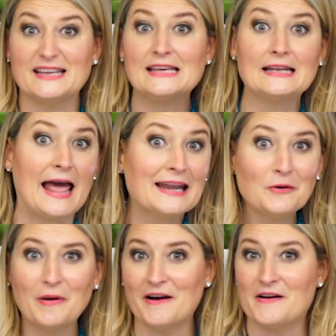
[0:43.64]
eat
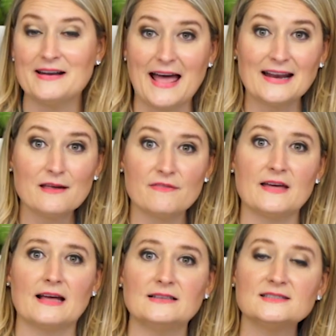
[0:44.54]
anywhere and
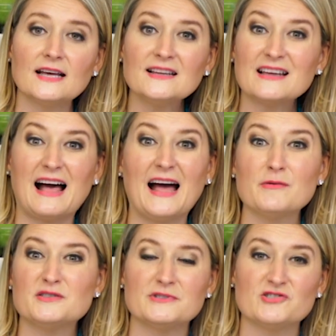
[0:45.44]
anything, and suddenly I
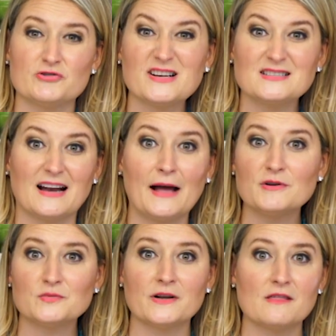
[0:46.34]
was restricted. I
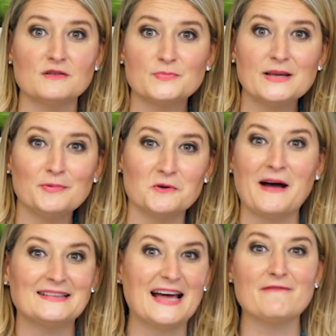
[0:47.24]
was one of those people who
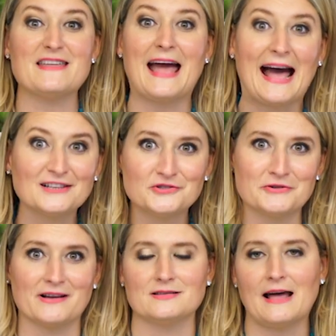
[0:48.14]
had to have the
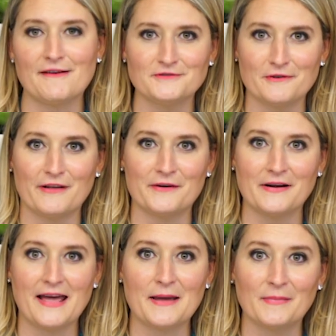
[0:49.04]
asterisks after their
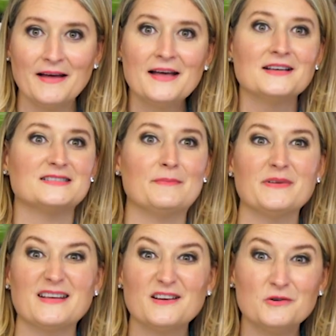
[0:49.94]
name.
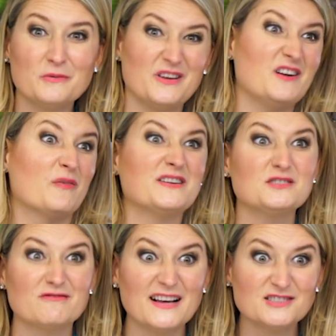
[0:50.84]
Somebody who, went
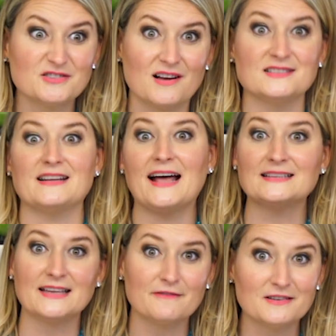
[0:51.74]
to restaurants and had to
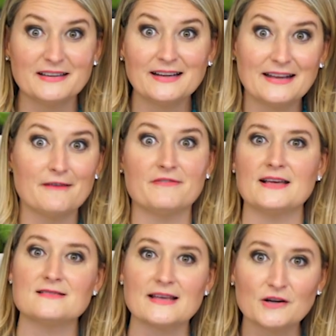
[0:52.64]
give a litany of
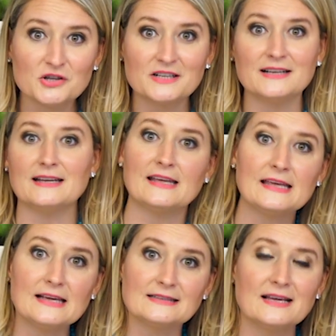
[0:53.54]
things they couldn't
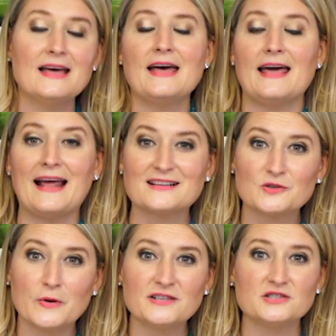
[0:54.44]
eat and ask
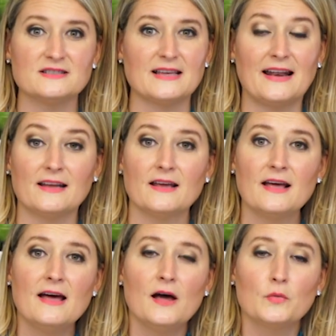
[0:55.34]
questions. And it
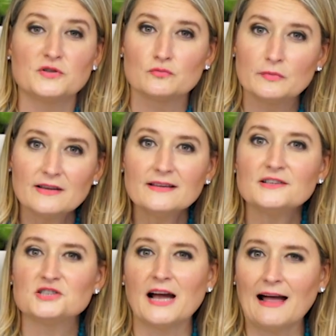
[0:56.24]
was really
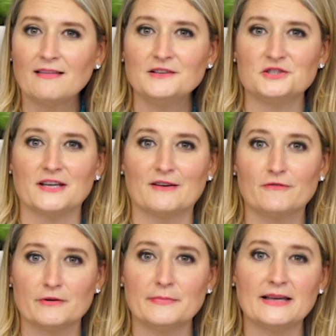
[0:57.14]
challenging
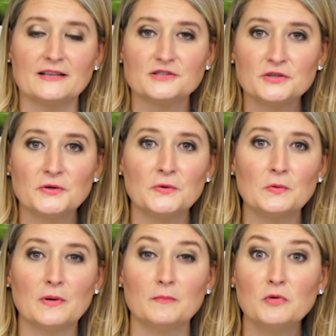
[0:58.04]
for me
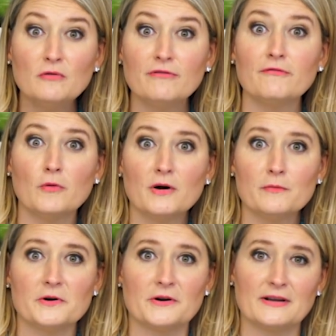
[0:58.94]
to move
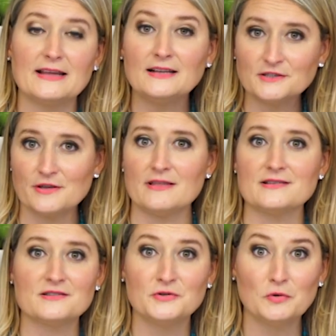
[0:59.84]
forward into
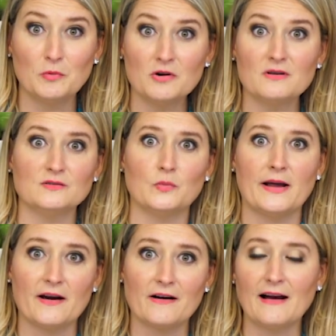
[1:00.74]
this new world
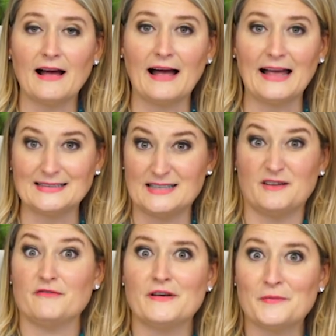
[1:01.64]
where it
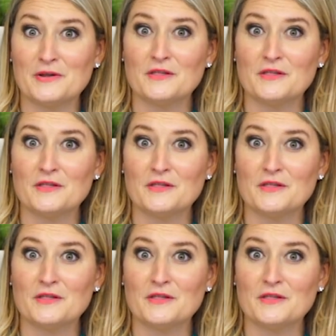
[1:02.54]
didn't fit with